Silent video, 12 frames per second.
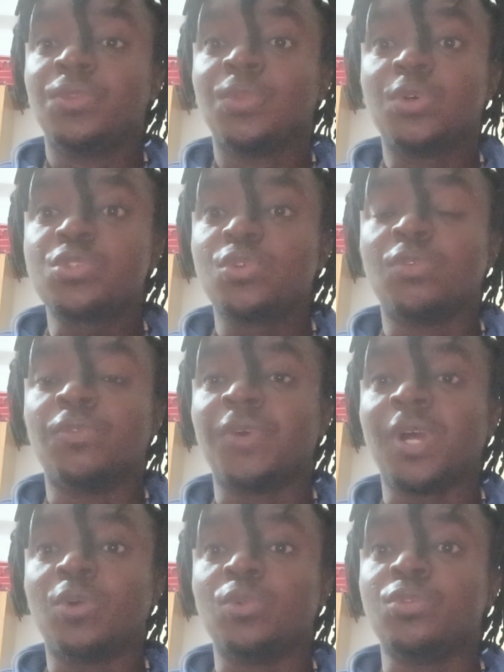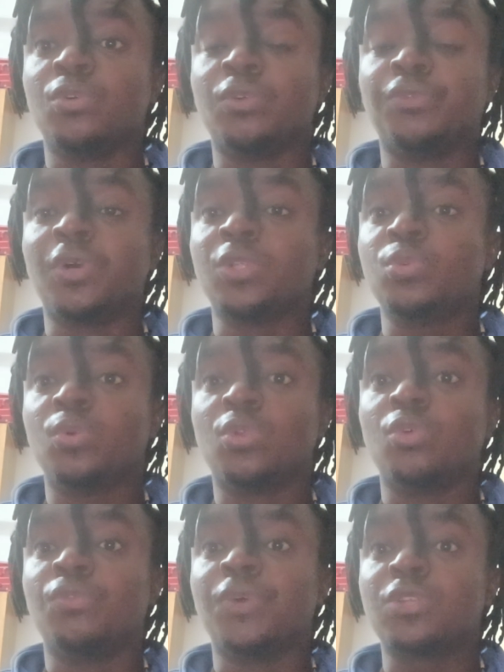not overthrown
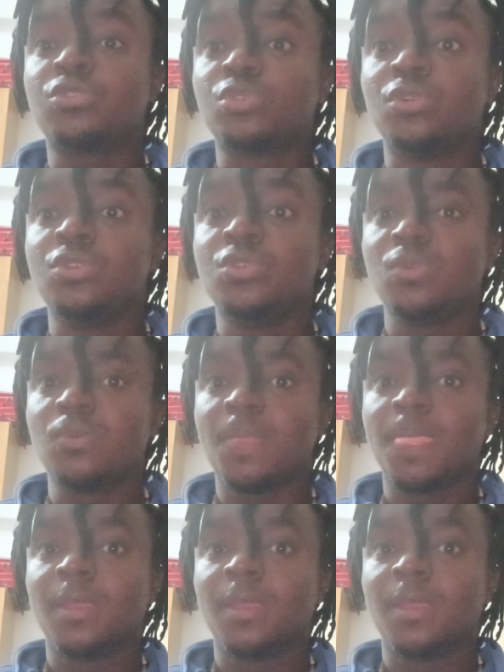you.